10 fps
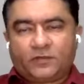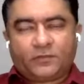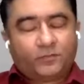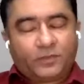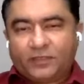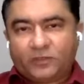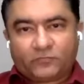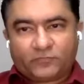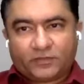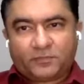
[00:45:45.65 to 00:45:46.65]
There are plenty
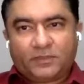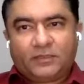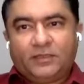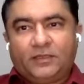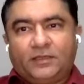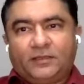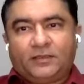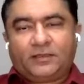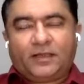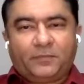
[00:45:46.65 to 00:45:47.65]
of them, and
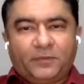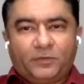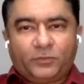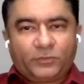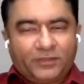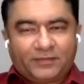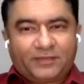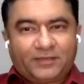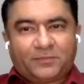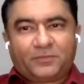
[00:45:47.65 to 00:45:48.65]
right. Happy to take
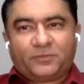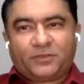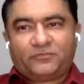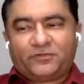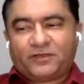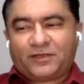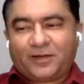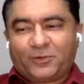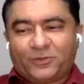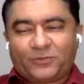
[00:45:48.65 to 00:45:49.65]
that up in one of our
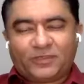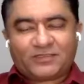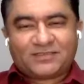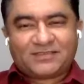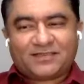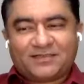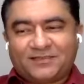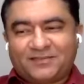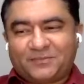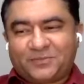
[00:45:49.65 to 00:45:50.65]
Cloud Innovation
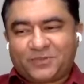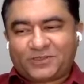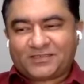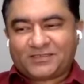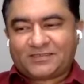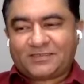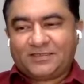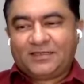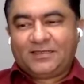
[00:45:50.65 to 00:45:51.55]
Center projects.